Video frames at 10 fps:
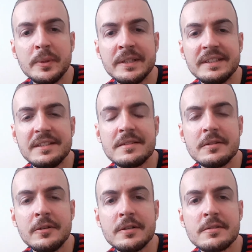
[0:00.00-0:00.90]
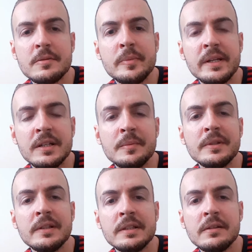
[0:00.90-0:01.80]
but it starts to become a
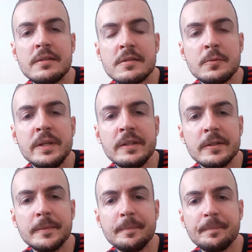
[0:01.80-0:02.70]
little sweeter.